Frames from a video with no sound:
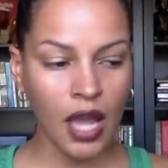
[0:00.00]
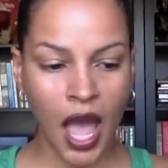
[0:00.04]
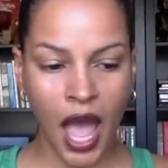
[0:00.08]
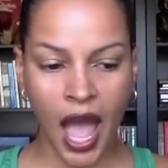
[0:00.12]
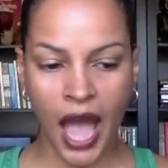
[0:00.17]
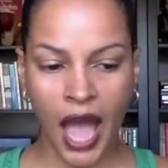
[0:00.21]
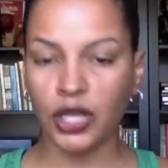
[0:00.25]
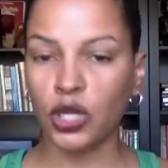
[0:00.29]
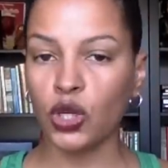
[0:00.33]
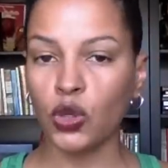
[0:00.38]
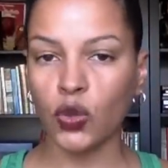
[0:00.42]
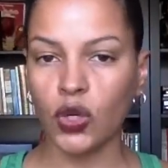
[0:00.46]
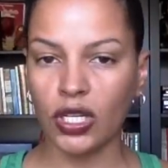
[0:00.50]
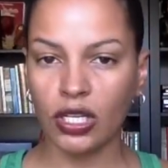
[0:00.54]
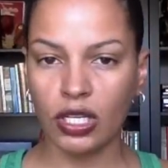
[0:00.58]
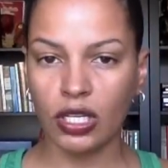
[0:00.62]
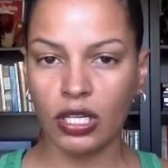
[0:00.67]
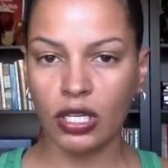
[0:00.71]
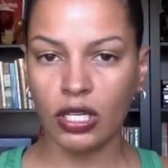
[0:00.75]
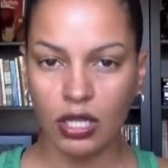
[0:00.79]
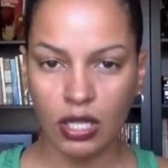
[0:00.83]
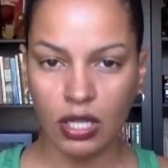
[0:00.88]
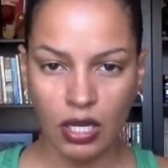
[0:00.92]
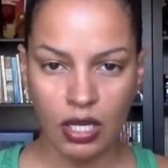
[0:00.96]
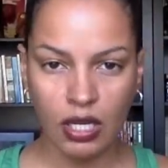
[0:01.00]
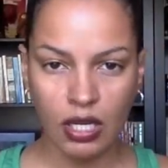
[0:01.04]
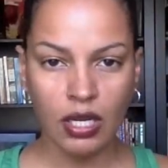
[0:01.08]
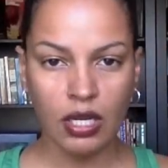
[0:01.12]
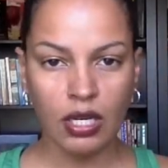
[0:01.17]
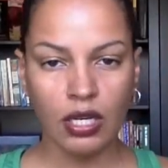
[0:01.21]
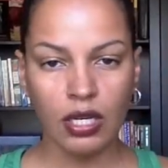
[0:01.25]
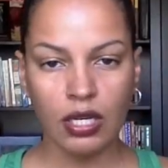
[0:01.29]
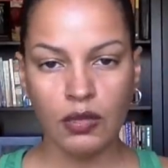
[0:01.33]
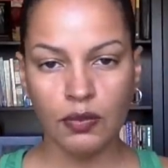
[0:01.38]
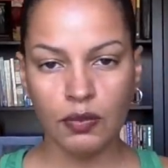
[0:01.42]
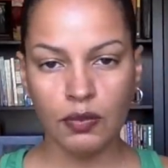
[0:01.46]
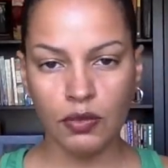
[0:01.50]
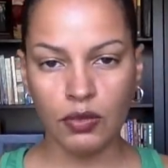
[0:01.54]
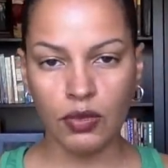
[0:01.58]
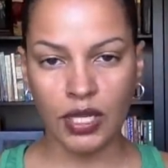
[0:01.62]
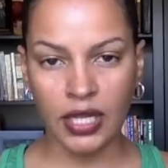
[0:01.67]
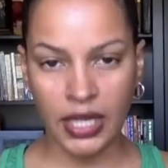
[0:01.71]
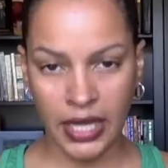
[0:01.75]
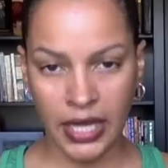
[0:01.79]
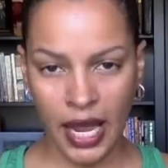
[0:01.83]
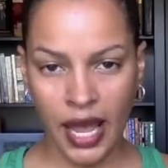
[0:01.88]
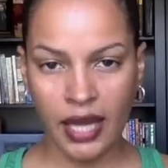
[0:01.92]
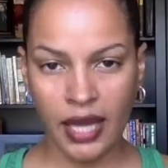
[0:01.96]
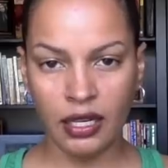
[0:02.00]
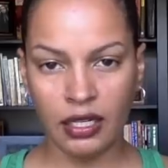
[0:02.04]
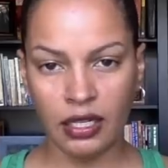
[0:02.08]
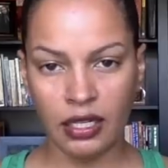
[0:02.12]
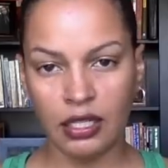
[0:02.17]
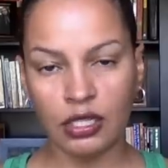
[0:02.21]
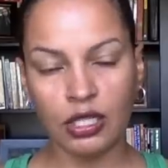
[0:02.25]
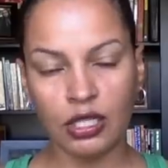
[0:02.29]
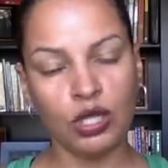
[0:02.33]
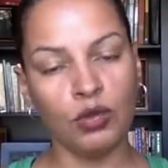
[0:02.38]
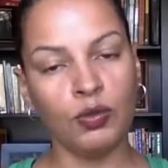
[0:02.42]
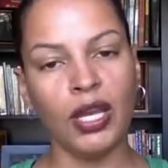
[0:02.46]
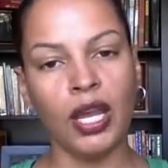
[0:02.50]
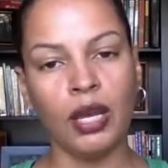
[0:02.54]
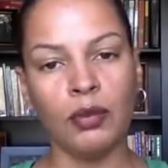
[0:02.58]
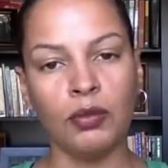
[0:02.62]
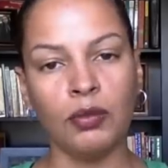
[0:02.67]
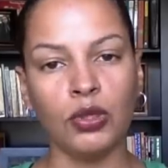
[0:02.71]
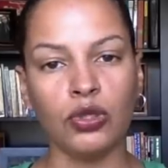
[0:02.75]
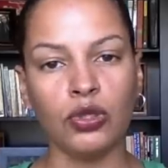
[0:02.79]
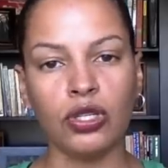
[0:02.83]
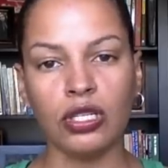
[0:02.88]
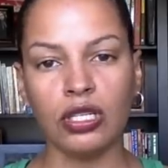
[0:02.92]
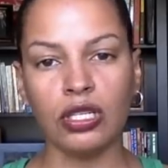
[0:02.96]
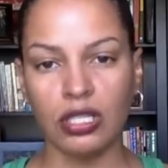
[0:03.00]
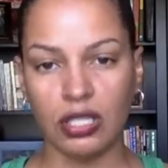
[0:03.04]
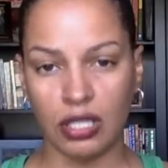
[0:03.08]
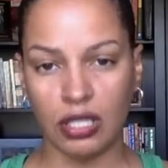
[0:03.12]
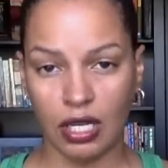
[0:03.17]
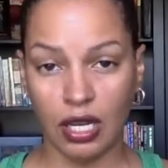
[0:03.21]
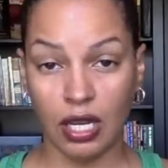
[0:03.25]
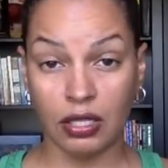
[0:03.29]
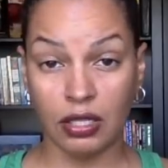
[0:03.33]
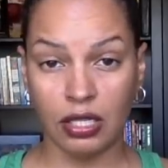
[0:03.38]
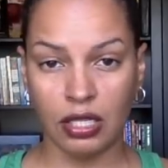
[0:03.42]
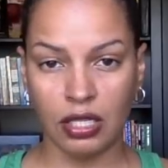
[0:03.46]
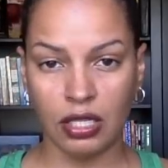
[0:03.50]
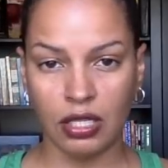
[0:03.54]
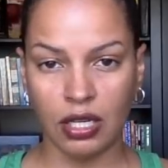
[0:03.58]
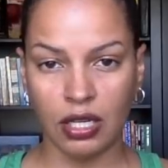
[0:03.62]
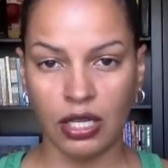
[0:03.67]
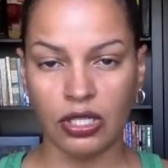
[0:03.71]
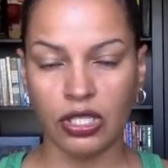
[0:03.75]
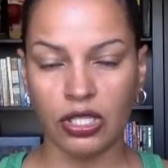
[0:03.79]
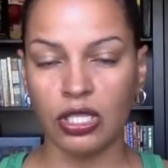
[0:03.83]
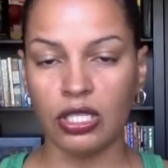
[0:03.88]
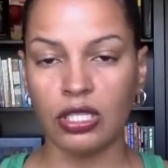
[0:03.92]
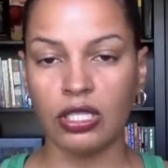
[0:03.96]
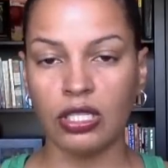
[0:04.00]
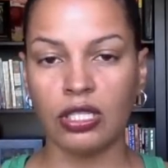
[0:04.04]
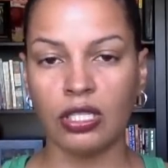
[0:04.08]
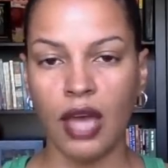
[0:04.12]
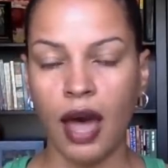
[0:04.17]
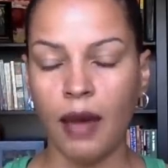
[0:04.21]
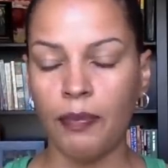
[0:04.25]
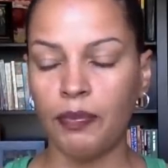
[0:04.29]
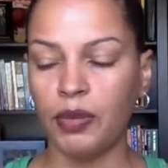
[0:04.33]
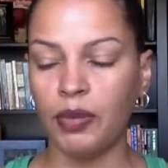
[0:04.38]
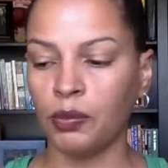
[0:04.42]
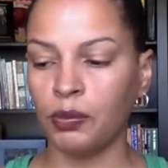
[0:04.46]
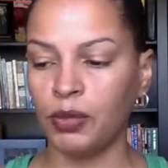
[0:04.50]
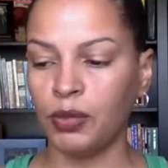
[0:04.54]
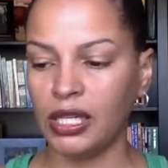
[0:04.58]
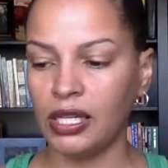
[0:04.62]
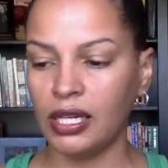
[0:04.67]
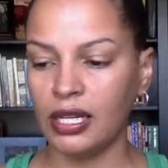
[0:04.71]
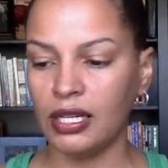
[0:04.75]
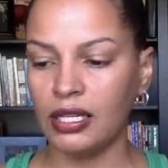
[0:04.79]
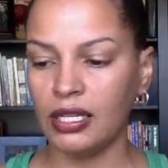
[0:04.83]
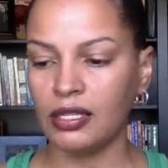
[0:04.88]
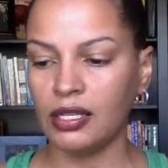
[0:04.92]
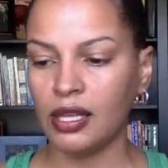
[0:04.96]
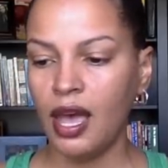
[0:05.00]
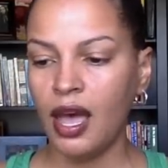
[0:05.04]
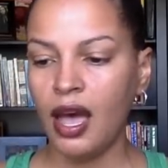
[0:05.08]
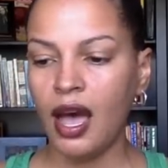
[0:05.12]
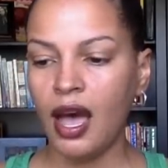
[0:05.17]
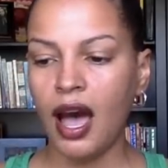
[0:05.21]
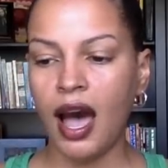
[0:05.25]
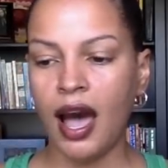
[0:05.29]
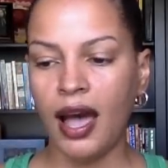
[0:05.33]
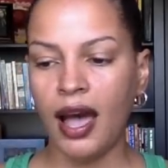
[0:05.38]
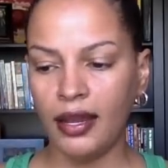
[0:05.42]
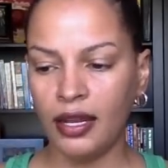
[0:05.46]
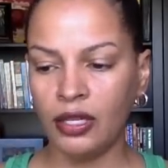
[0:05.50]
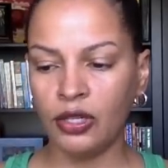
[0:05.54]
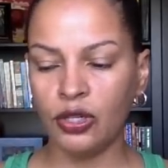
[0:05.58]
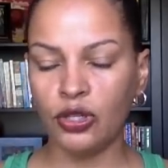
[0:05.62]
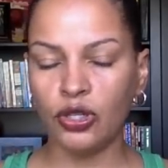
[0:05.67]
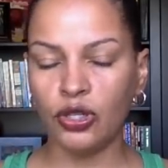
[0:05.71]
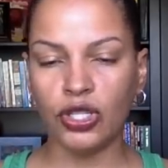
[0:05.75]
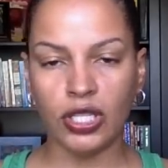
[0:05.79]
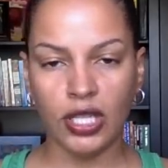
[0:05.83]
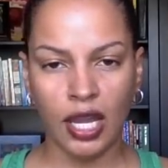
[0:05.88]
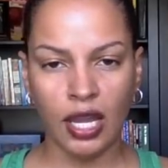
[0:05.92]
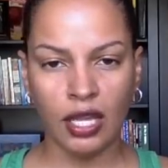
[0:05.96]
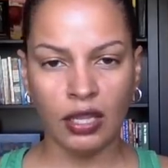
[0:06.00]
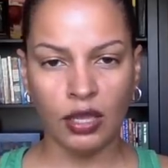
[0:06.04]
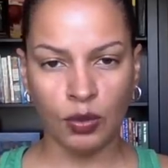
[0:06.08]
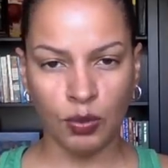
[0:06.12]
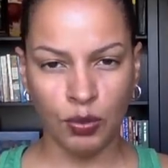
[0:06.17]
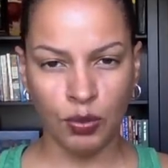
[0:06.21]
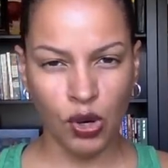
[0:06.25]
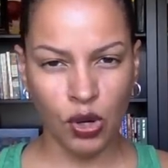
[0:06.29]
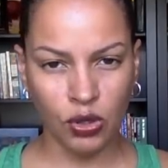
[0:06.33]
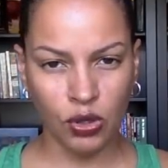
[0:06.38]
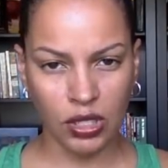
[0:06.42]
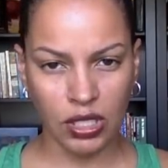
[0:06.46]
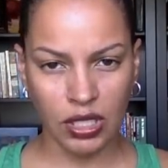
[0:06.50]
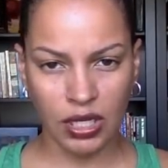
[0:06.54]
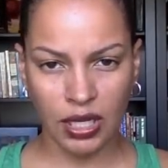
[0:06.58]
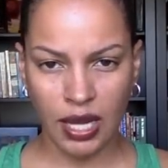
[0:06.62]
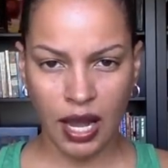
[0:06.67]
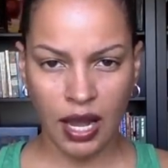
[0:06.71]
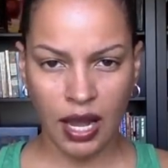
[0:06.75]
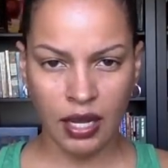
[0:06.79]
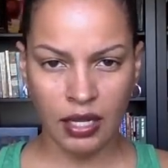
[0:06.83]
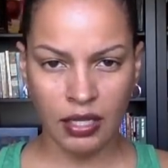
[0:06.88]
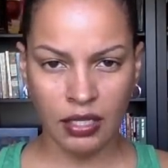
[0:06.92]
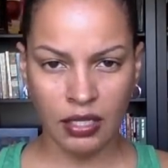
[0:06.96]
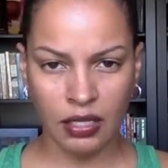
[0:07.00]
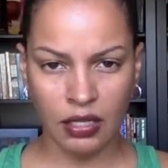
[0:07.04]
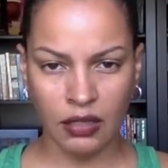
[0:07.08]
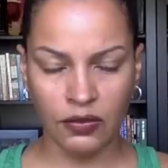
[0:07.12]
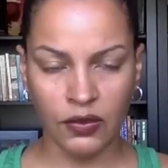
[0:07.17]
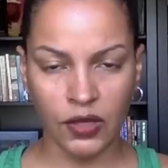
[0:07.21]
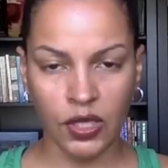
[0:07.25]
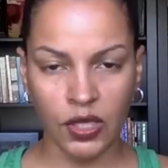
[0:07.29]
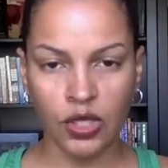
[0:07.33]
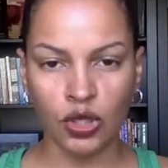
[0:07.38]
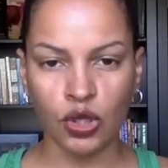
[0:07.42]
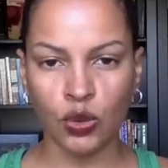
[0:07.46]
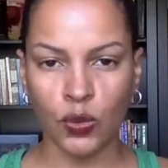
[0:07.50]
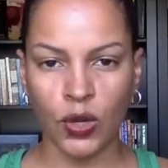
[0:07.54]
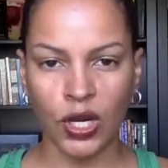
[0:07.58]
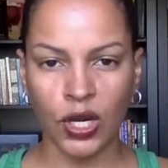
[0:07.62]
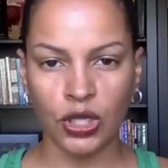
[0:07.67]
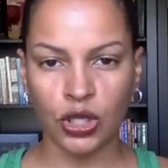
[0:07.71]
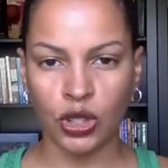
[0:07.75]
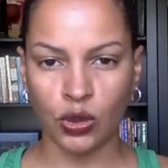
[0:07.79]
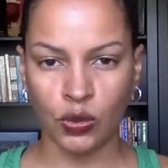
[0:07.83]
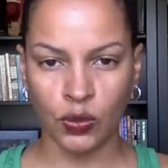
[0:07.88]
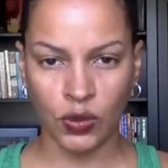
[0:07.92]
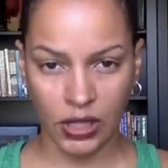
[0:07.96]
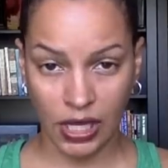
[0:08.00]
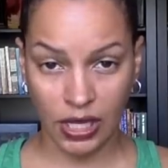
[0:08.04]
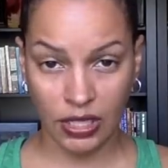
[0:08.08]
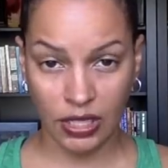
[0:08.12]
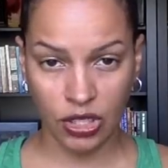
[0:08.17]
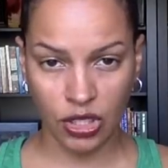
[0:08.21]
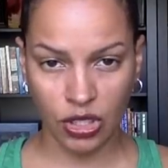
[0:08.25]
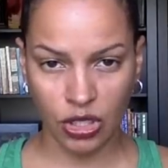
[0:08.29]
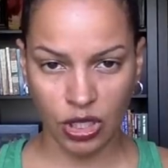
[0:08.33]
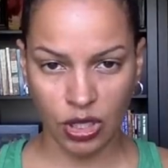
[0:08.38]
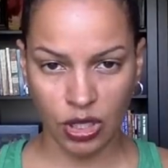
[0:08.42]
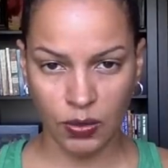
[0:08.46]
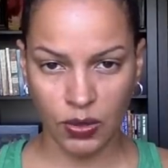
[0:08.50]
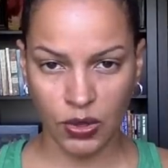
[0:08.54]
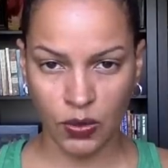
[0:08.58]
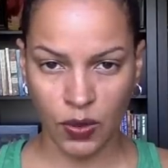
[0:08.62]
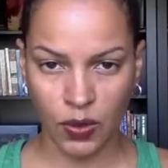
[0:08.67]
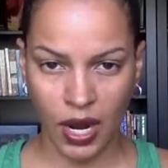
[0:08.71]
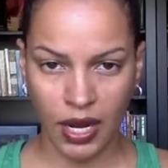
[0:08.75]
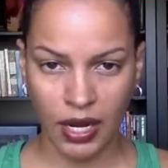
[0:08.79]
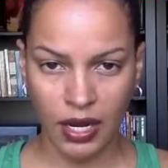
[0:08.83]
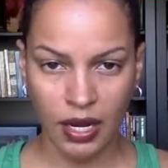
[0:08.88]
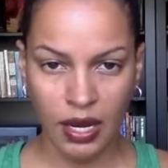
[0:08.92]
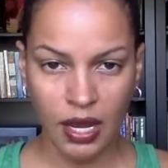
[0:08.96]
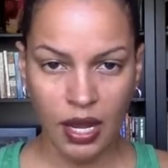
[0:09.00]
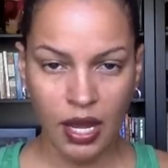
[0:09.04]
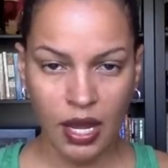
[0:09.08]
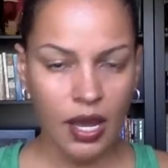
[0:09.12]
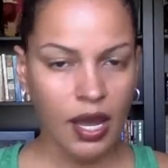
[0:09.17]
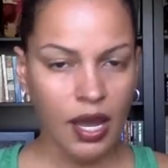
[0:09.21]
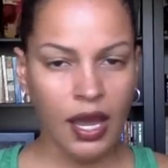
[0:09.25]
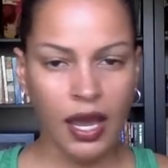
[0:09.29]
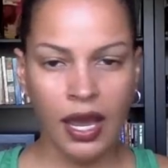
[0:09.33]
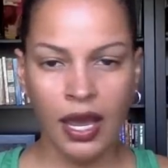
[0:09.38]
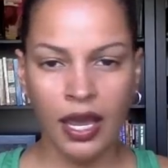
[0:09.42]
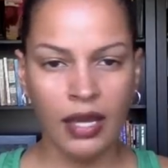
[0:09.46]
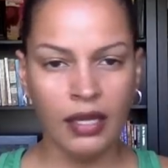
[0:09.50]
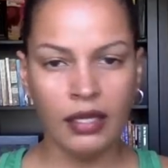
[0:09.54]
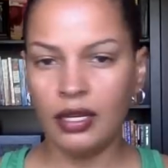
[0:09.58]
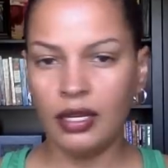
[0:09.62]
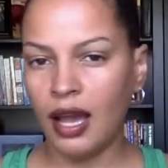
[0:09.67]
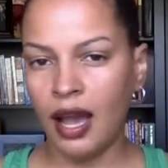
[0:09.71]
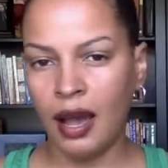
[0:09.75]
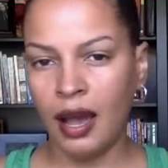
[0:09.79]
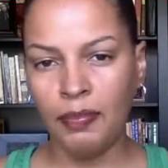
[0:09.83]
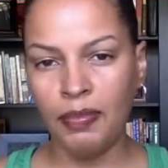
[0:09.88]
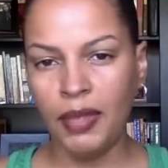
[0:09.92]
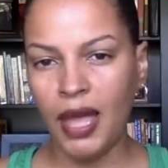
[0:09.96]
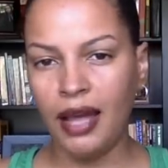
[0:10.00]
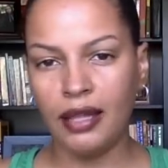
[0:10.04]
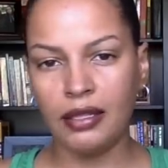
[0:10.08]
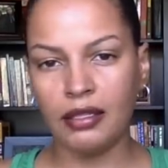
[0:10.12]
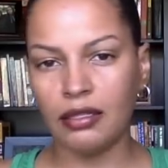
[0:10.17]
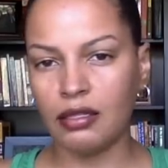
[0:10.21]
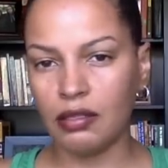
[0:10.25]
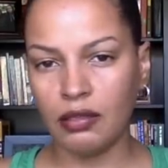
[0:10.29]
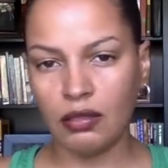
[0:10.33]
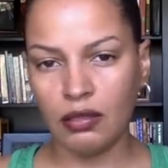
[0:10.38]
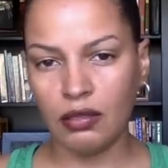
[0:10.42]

accurate candidate to be able to discuss this topic, because I understand the pros and cons of interracial relationships, right? And I'm not